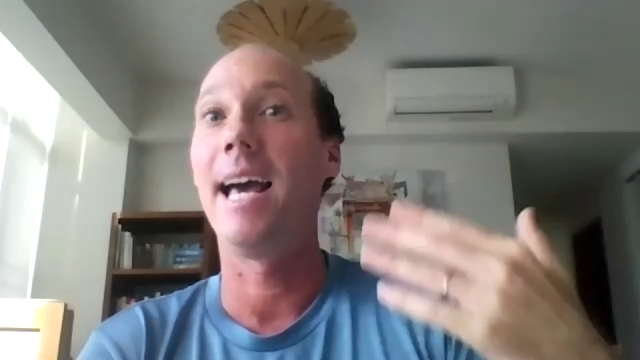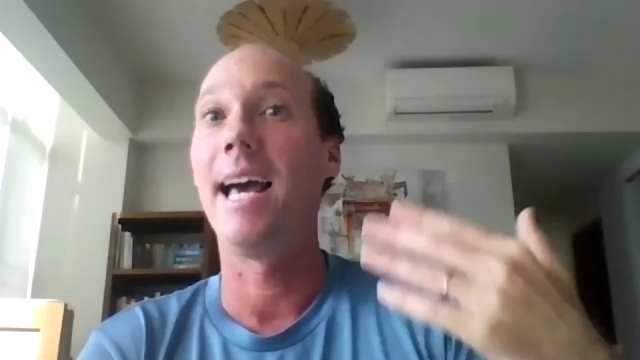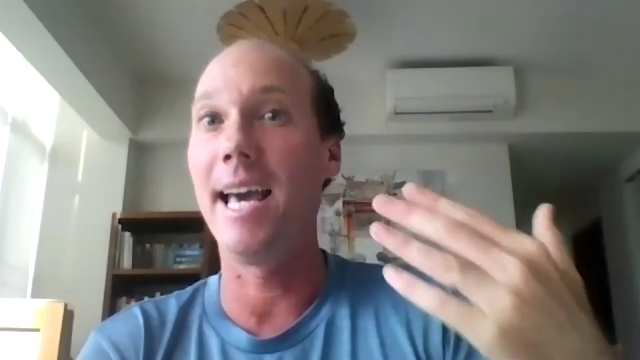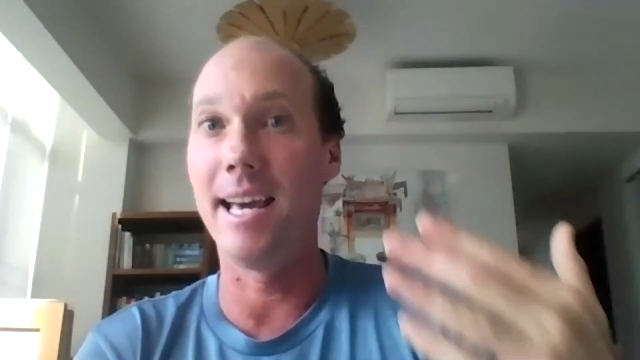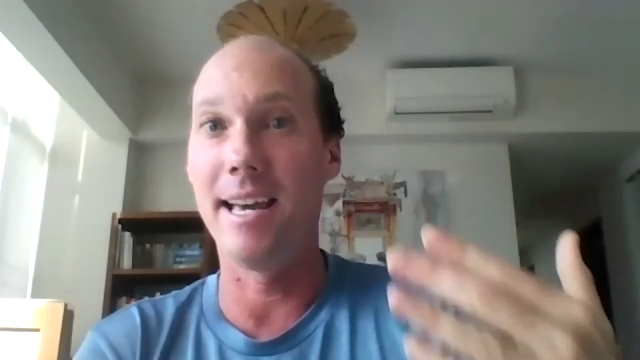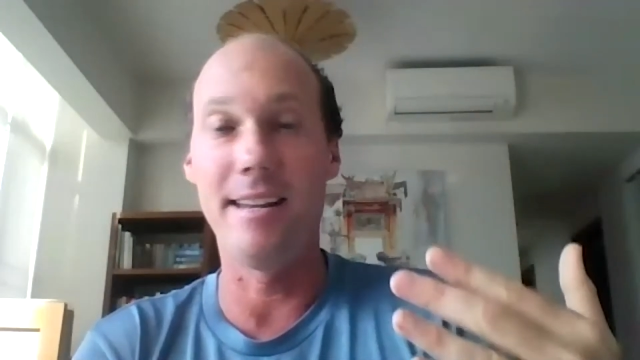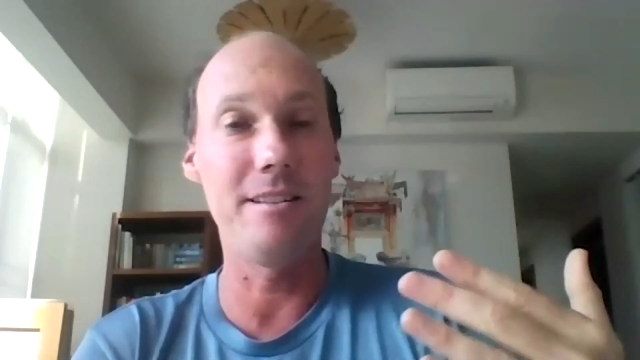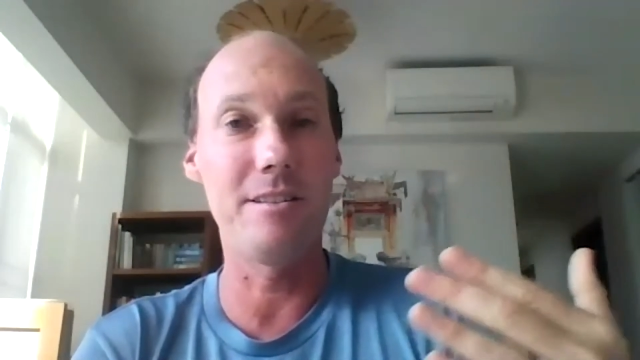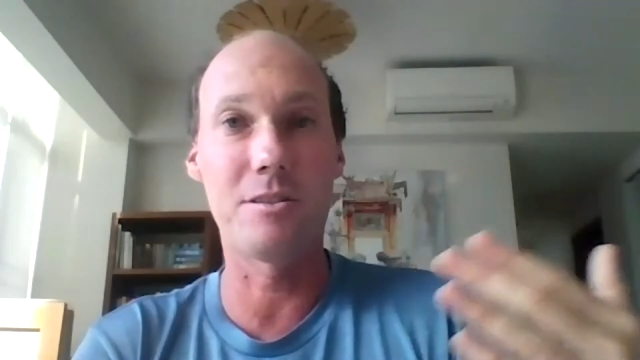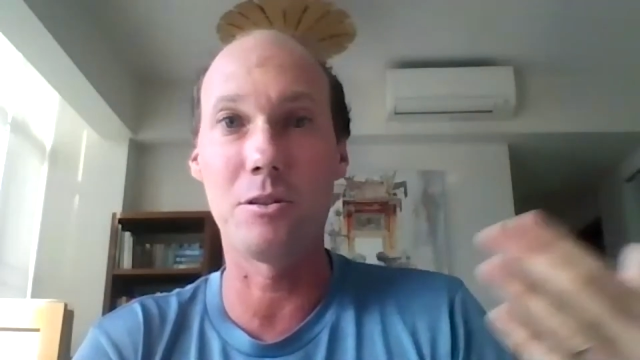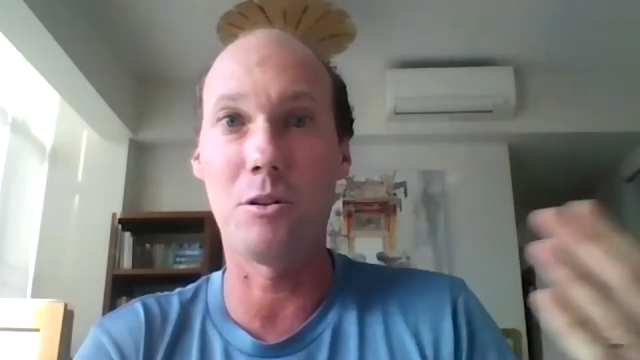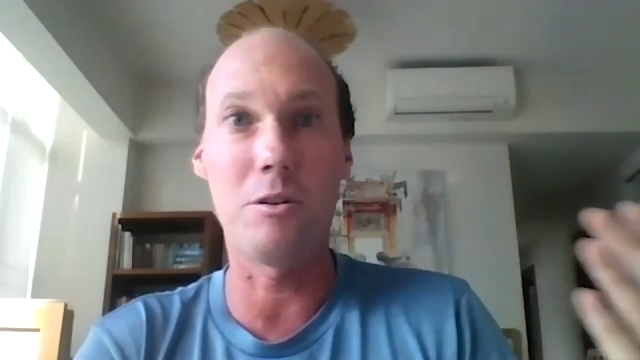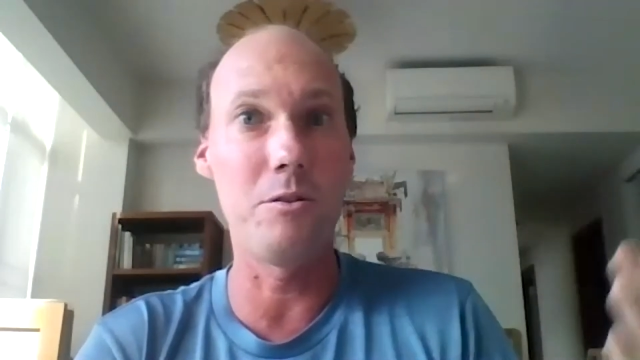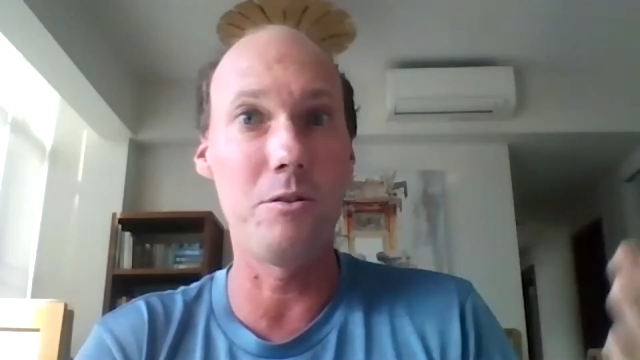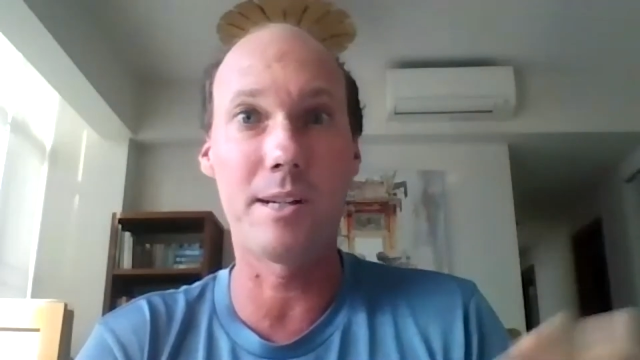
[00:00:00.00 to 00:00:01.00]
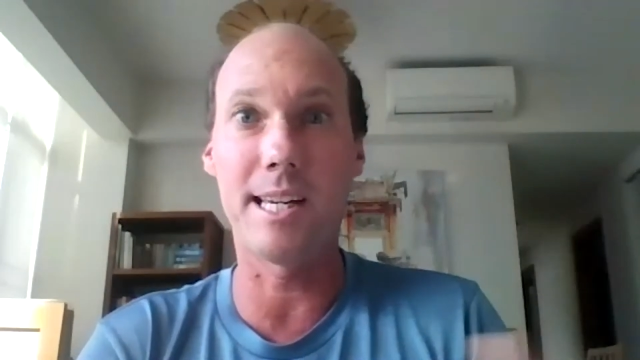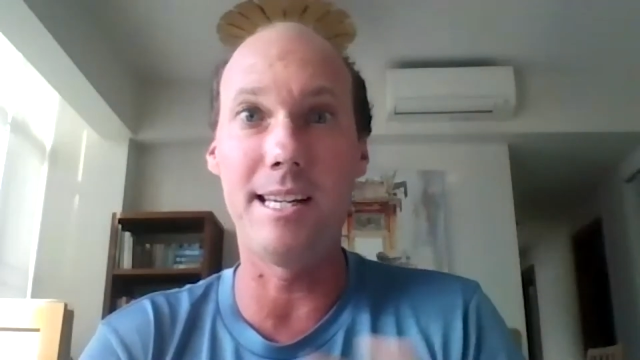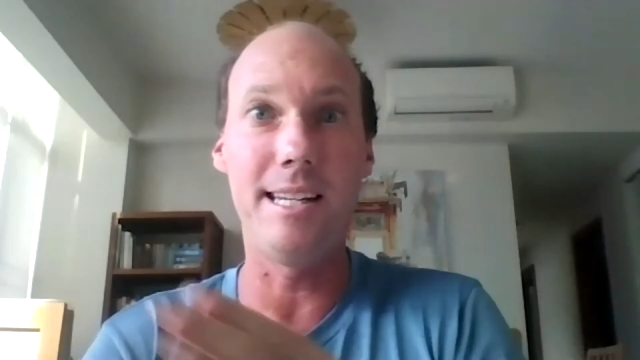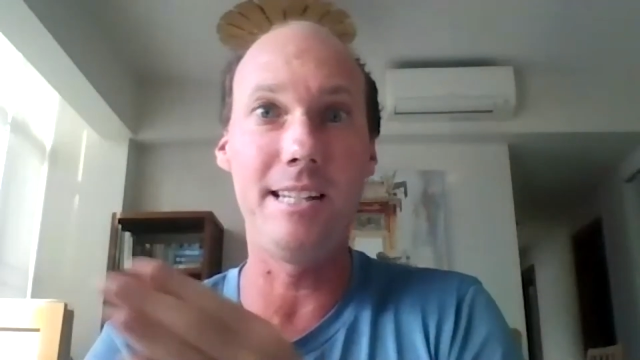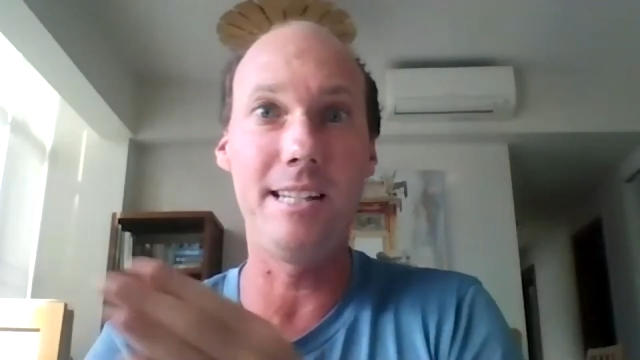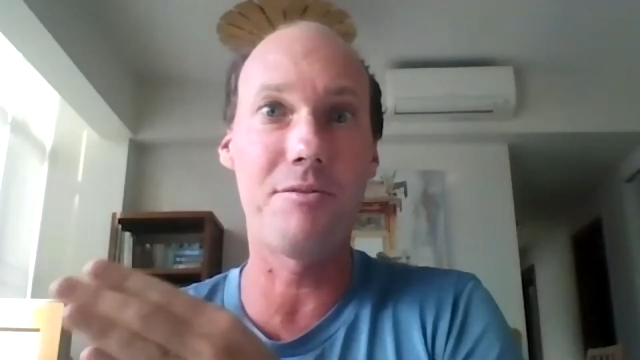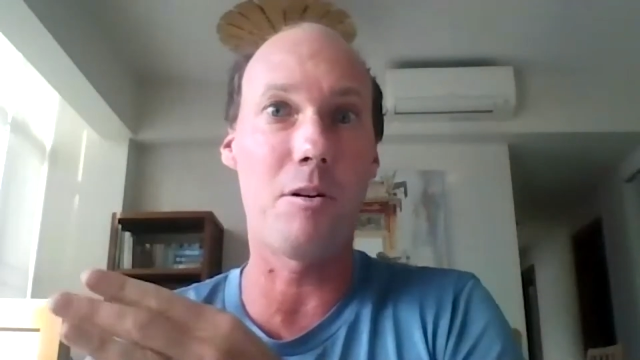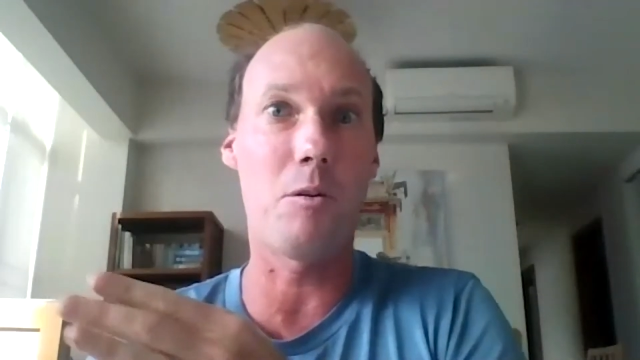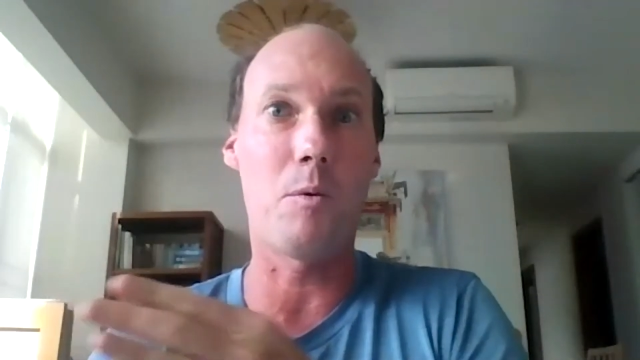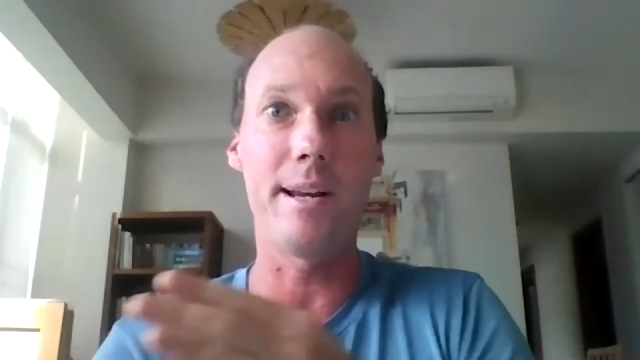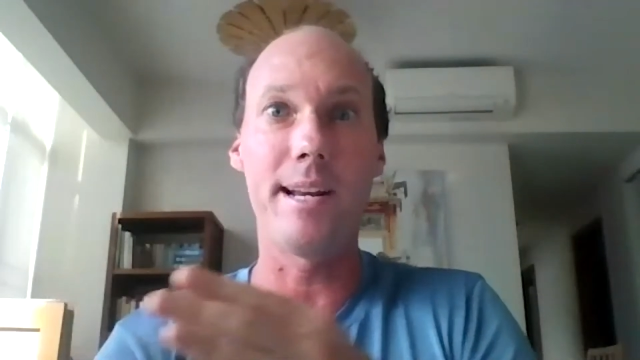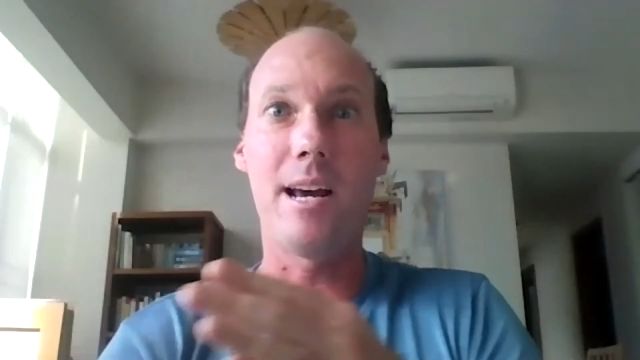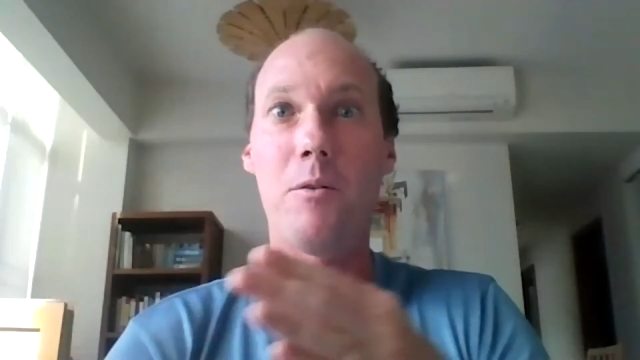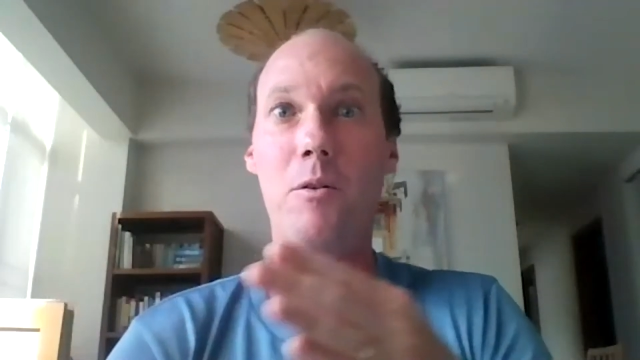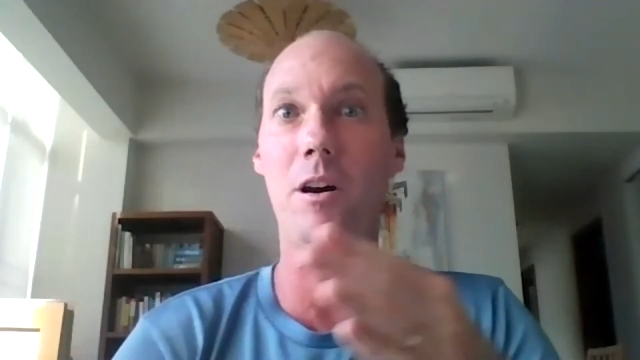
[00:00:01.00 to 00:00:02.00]
And so you can lead for
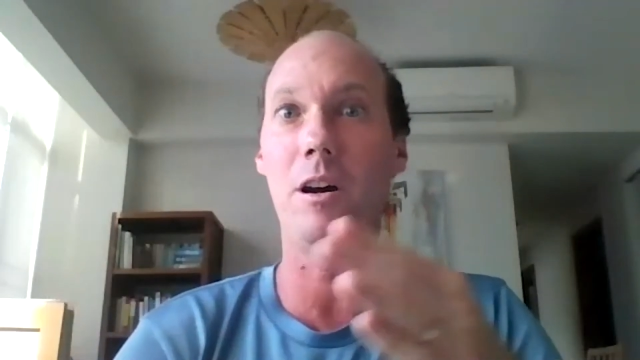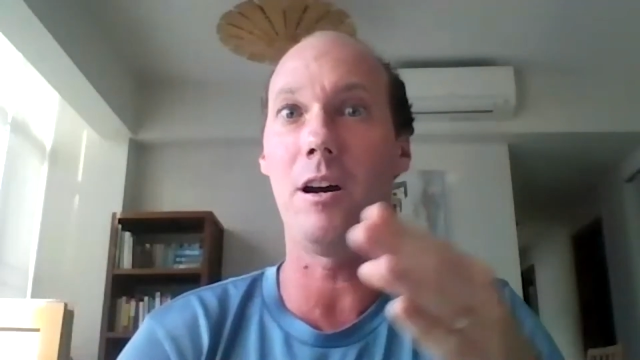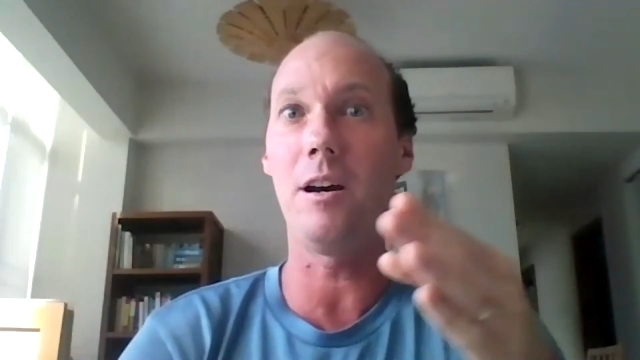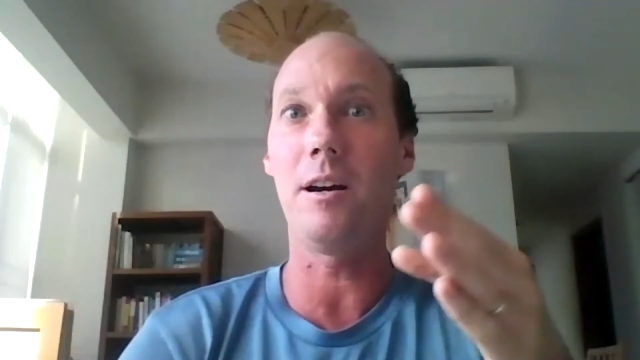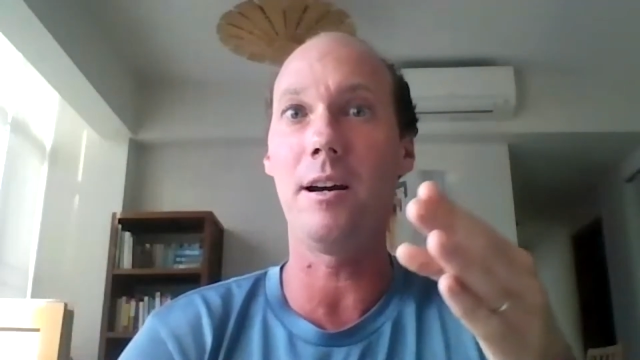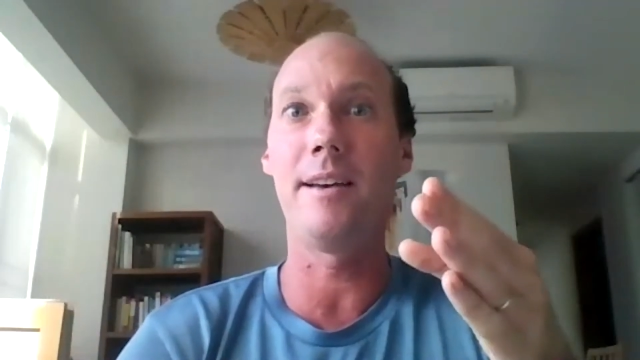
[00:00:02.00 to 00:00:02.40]
1 hour